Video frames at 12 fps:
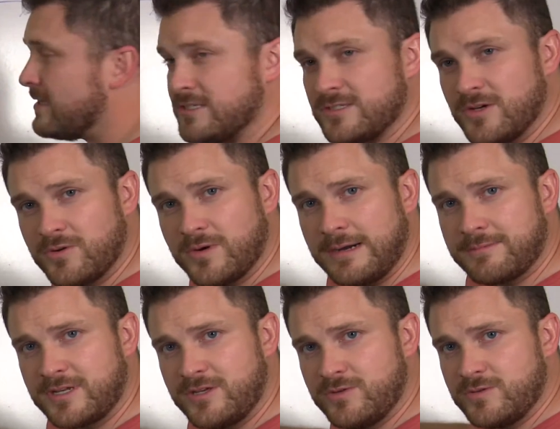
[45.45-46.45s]
So I'm
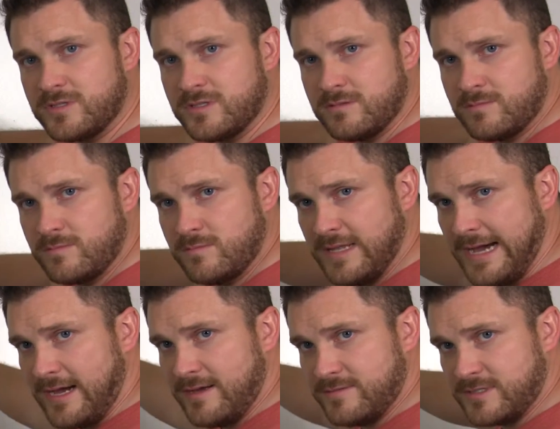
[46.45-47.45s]
going to use
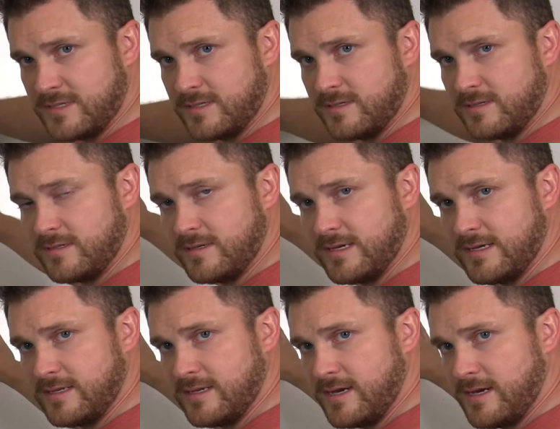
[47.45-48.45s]
knives, and
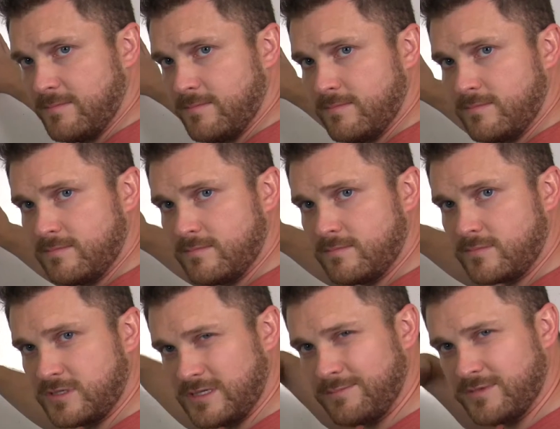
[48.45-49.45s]

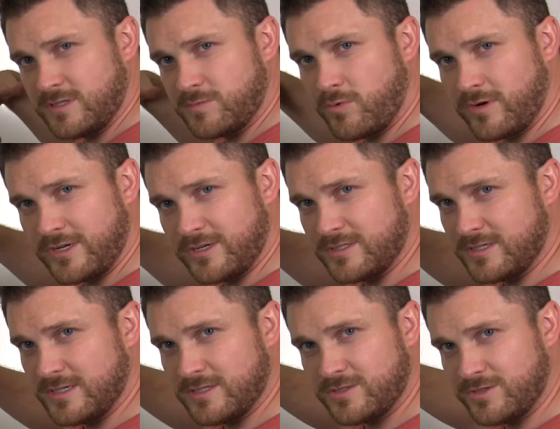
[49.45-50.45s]
because I'm in the sporting goods
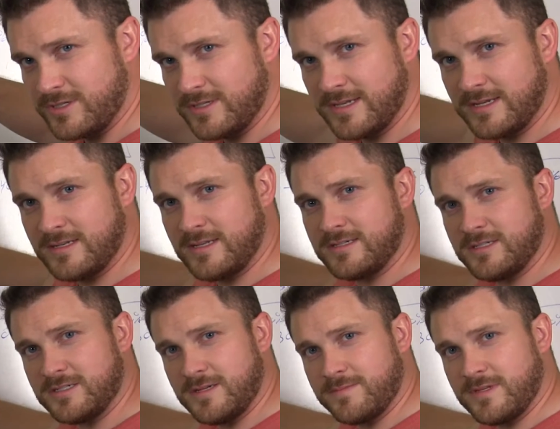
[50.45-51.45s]
industry, and that's
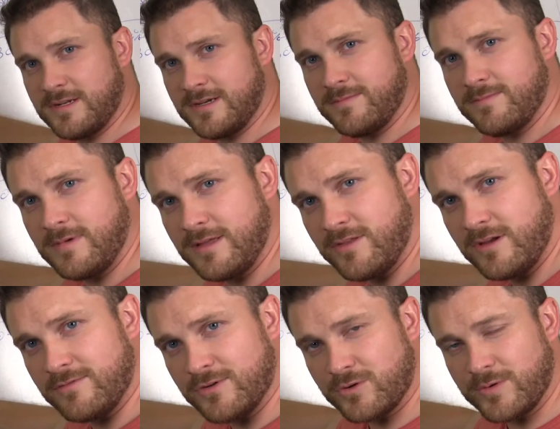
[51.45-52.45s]
just something I
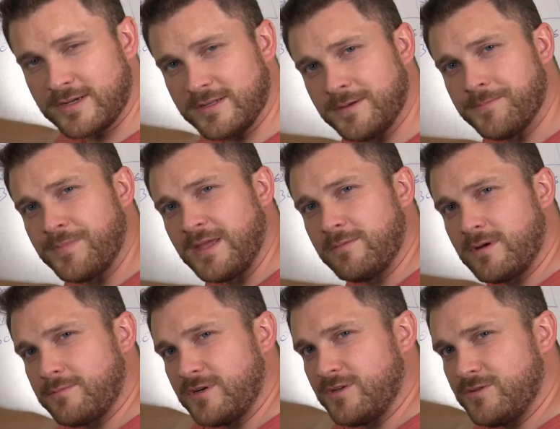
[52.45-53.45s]
thought of real quickly. But
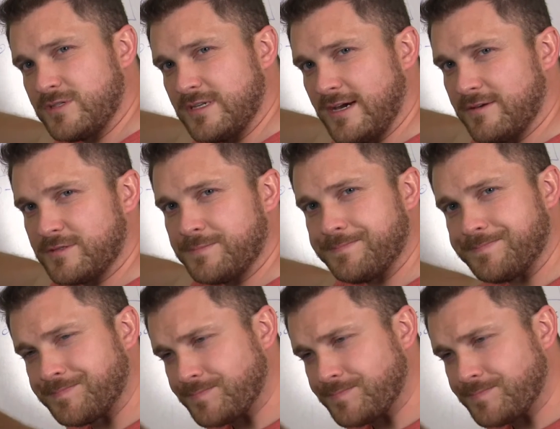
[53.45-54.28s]
I'm going to use knives.